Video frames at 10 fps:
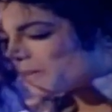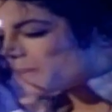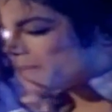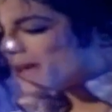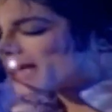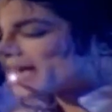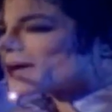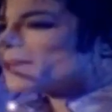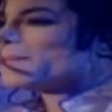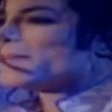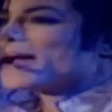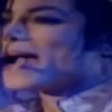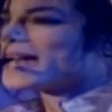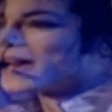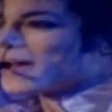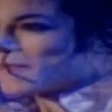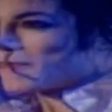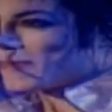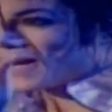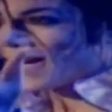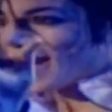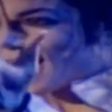And all the planets in the universe make